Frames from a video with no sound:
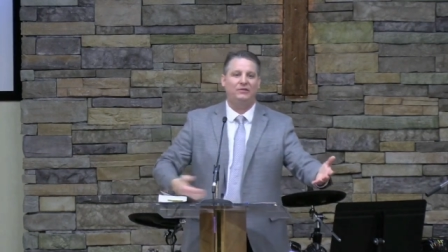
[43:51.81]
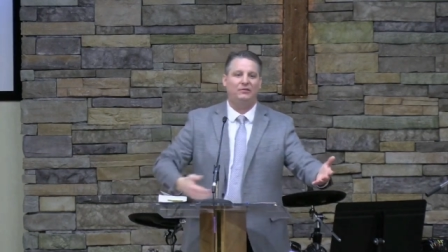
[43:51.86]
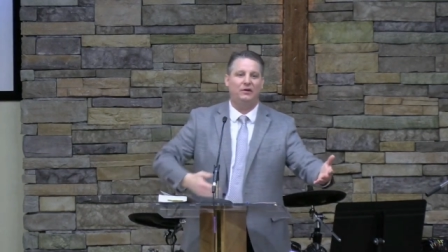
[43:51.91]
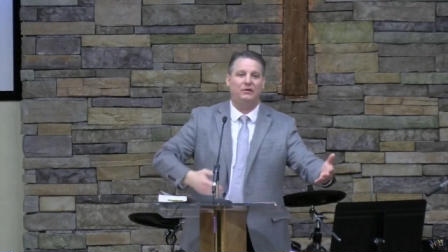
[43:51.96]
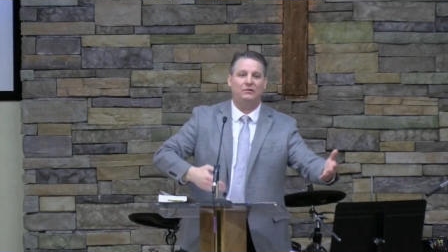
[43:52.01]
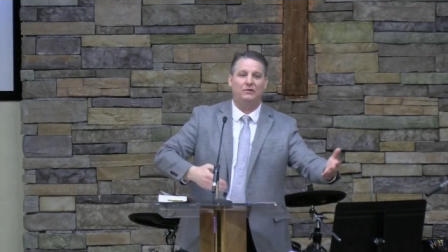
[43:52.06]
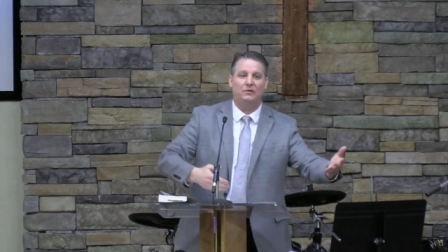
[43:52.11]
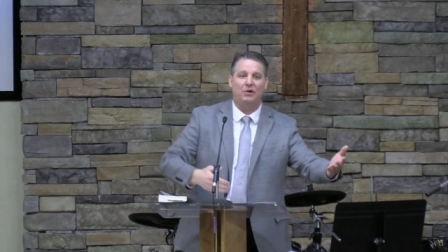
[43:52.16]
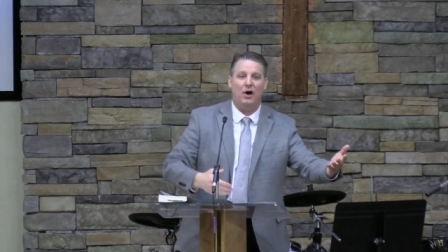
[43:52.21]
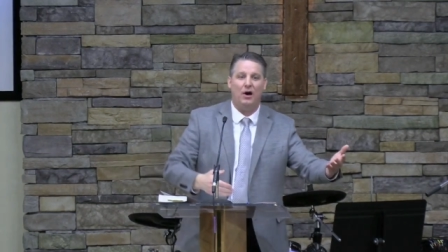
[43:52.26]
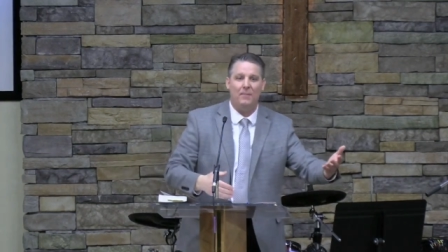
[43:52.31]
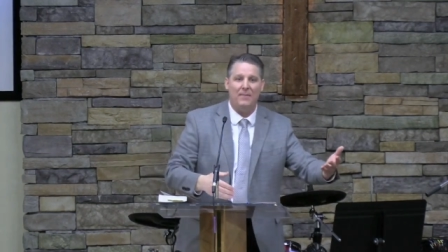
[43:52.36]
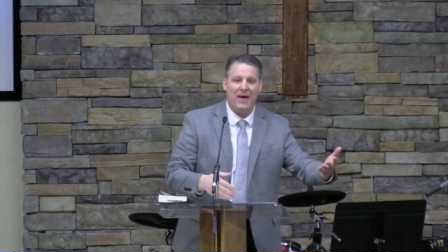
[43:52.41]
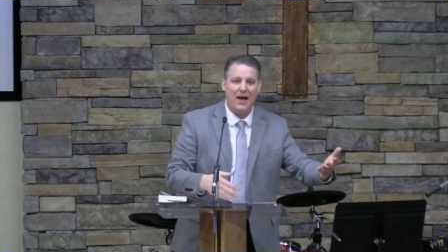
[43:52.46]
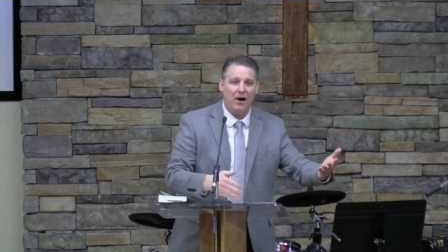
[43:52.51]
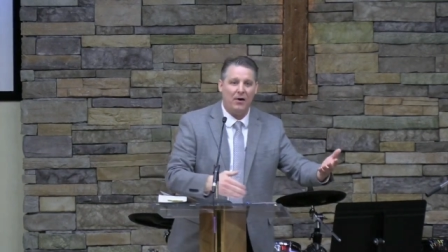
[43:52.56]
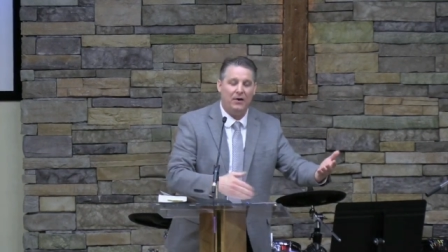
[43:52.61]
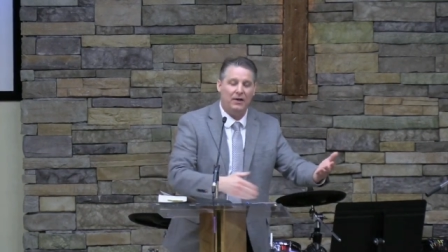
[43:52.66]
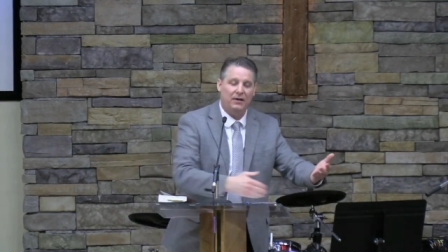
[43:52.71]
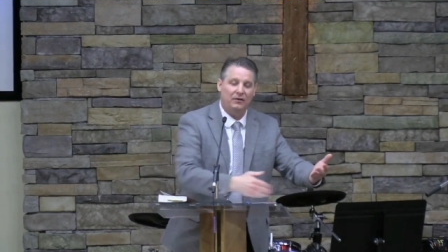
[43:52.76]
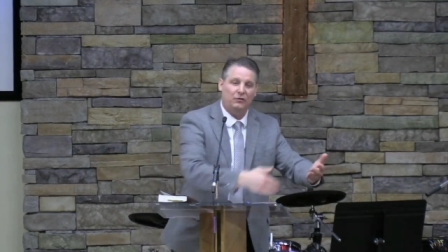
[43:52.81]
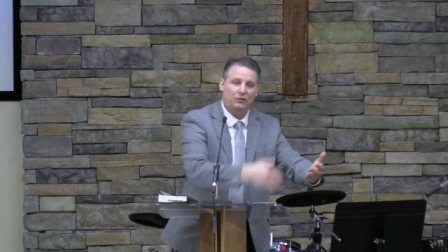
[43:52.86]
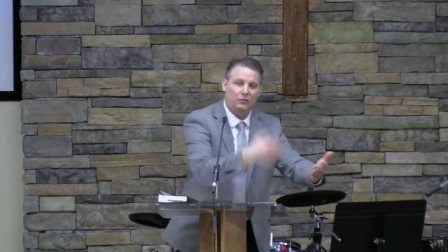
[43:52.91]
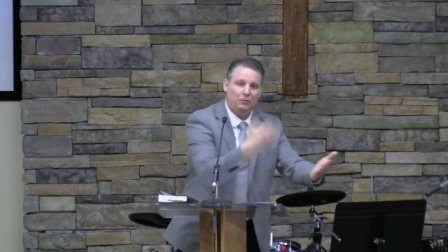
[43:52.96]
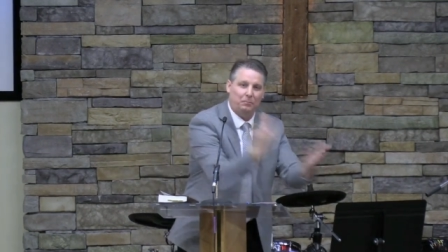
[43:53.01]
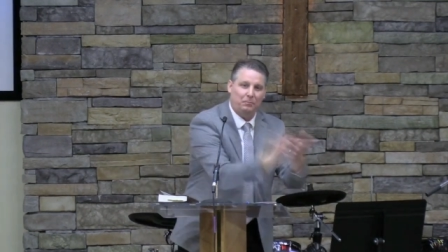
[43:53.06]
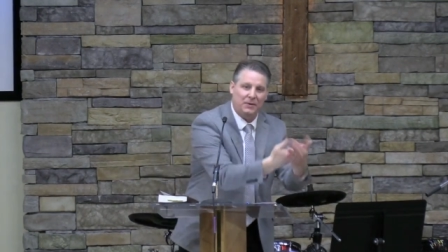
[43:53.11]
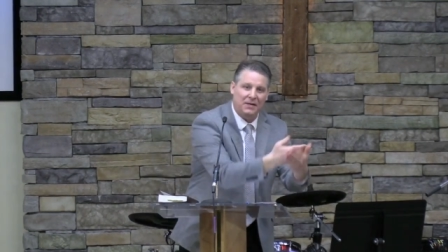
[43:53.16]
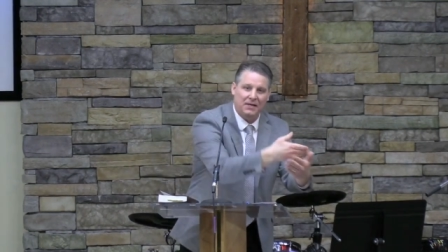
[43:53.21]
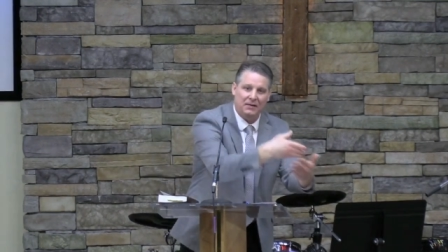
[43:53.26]
Just come out and
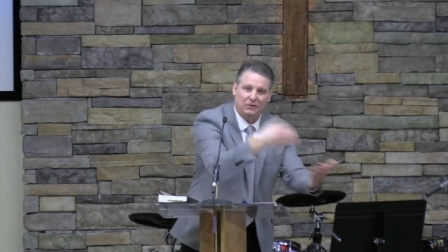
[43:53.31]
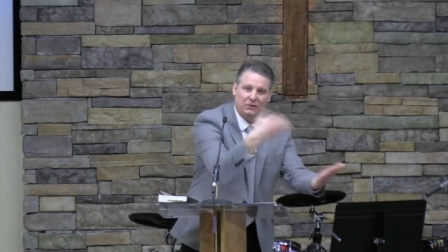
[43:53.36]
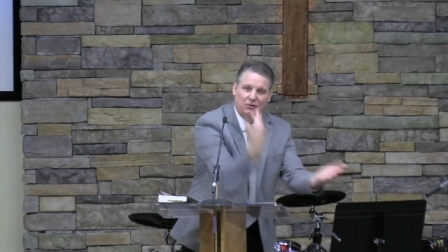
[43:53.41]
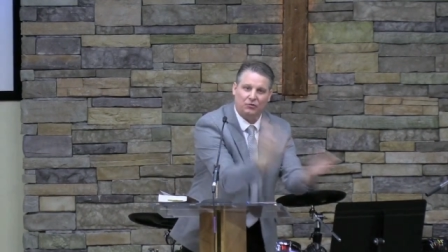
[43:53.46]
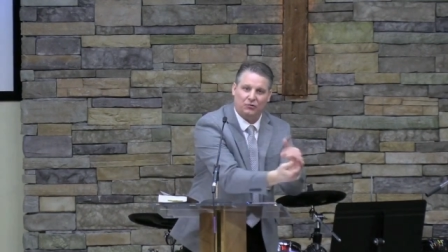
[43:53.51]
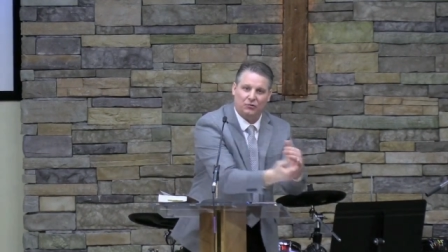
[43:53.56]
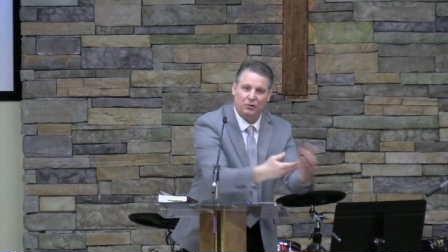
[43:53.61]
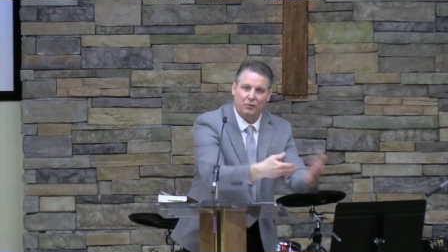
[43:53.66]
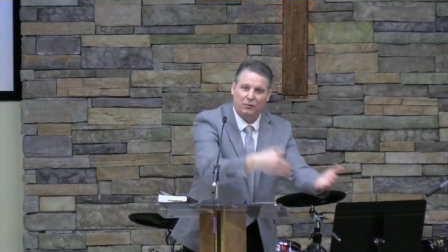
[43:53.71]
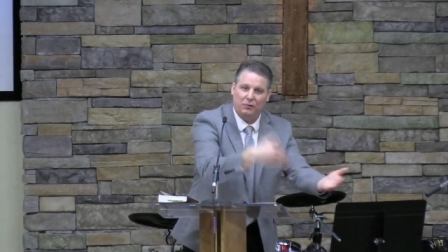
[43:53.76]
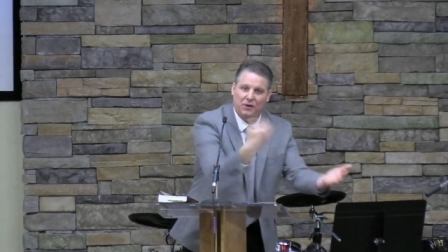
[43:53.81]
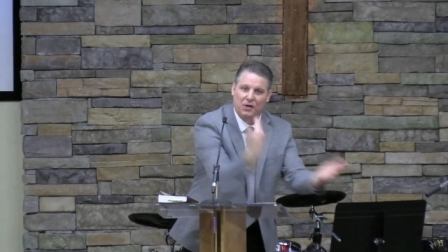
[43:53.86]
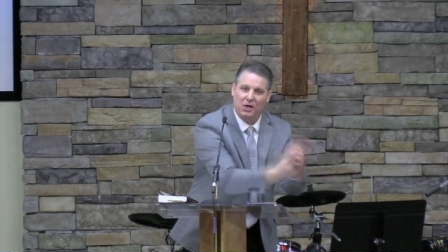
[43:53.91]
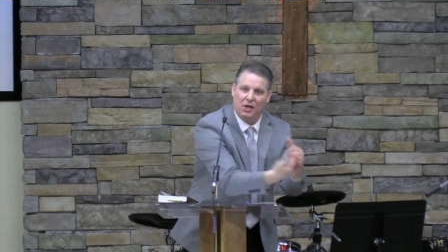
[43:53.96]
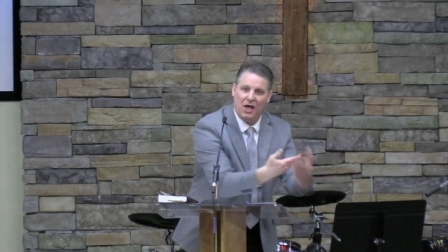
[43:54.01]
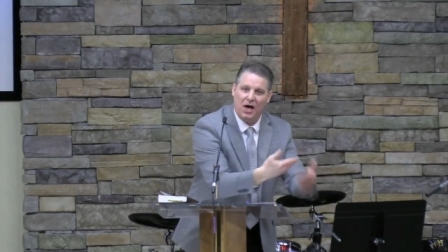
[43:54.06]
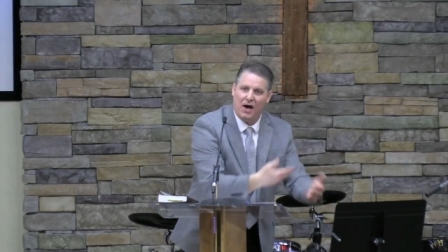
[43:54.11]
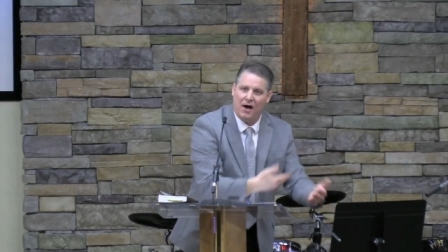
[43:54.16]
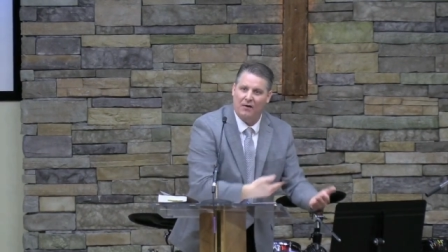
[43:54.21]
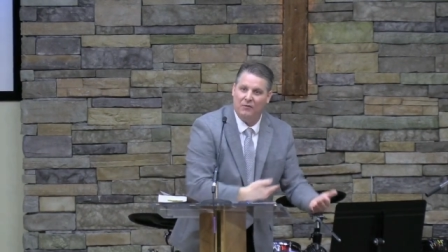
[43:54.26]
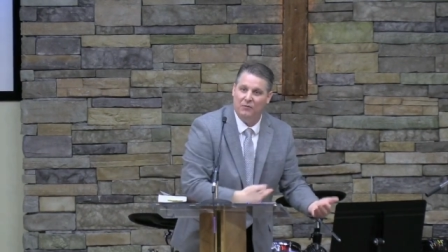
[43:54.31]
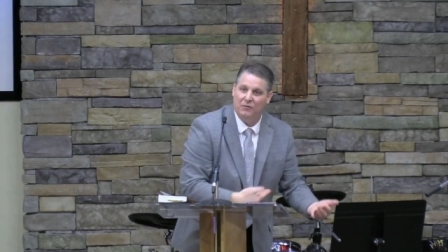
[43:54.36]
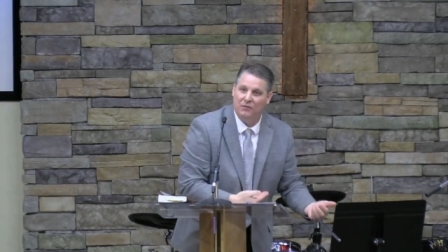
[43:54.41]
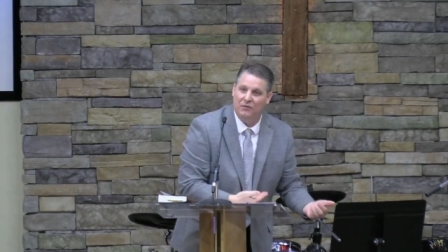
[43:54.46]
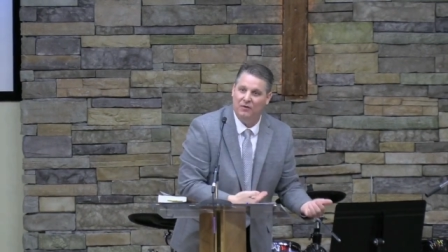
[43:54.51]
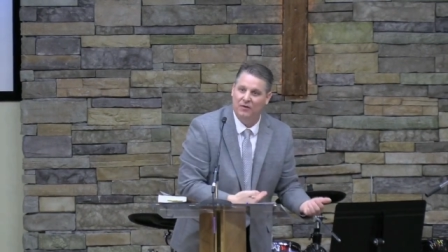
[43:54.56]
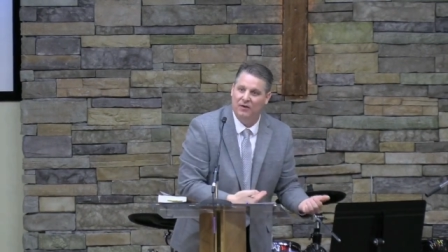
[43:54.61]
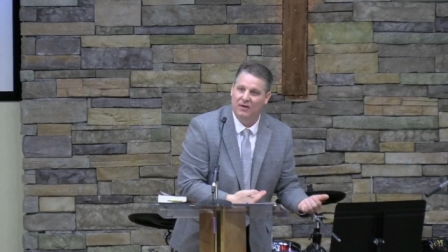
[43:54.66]
speak the truth in love,